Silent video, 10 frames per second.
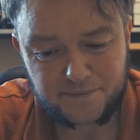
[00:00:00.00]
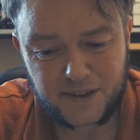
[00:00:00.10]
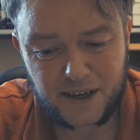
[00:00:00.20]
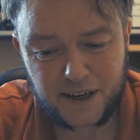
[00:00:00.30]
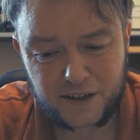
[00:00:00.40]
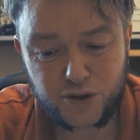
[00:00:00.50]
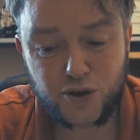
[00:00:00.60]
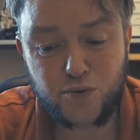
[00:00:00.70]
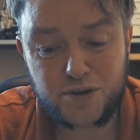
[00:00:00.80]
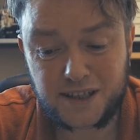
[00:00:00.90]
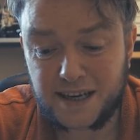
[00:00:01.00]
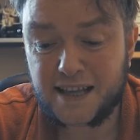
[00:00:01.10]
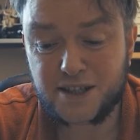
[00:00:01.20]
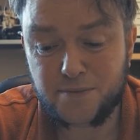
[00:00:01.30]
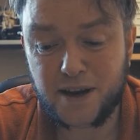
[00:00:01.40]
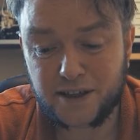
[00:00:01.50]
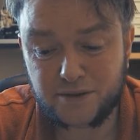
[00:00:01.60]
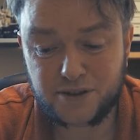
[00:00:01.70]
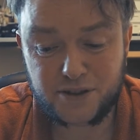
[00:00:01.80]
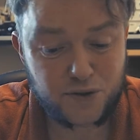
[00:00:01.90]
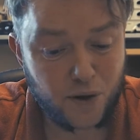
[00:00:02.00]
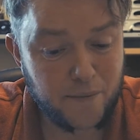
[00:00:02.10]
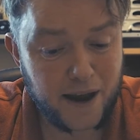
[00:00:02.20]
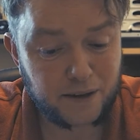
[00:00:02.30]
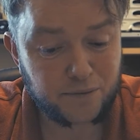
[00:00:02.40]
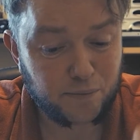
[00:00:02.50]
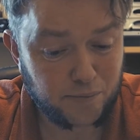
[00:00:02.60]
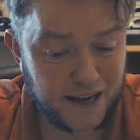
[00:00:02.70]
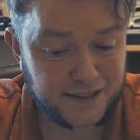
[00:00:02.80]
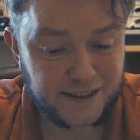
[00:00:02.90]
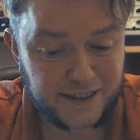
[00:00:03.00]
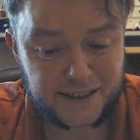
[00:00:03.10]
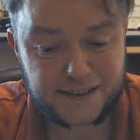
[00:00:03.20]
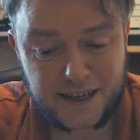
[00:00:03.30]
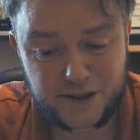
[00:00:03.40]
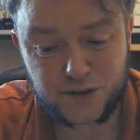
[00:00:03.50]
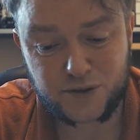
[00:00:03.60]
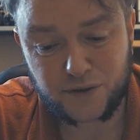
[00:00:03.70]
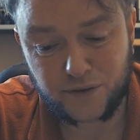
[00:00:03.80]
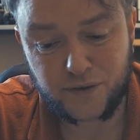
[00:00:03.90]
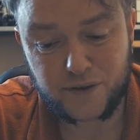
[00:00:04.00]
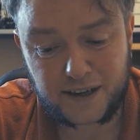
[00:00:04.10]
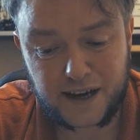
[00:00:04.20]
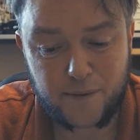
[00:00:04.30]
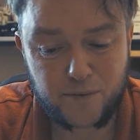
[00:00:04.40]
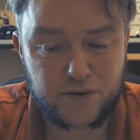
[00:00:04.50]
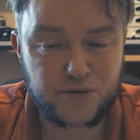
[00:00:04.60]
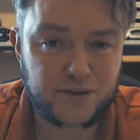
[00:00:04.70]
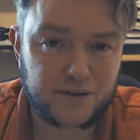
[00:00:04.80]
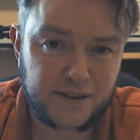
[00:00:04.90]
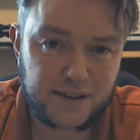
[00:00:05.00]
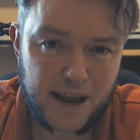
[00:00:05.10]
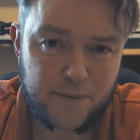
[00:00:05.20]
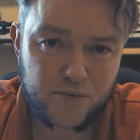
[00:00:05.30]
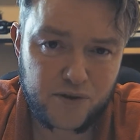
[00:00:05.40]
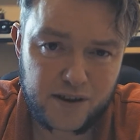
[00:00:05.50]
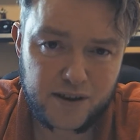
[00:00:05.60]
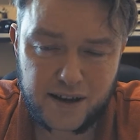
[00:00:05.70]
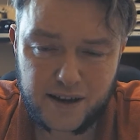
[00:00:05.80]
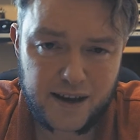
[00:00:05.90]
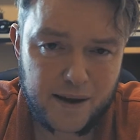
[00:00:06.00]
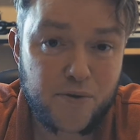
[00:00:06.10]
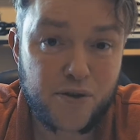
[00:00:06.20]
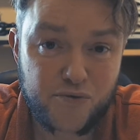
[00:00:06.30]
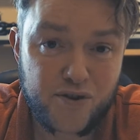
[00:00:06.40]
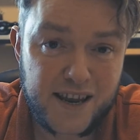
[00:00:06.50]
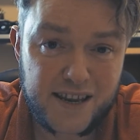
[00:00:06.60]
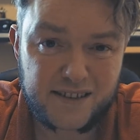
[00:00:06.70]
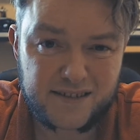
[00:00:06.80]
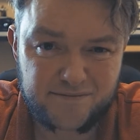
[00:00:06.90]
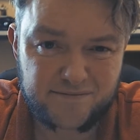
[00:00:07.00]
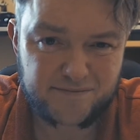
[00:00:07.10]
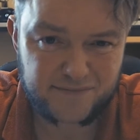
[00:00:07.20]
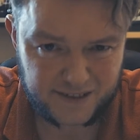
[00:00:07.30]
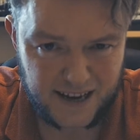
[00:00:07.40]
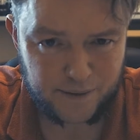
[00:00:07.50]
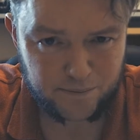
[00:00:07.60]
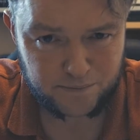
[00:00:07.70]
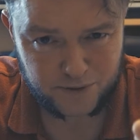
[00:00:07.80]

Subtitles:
Two was the Lensmate, which is not metal but plastic, attaches to the front of the camera using an M3 type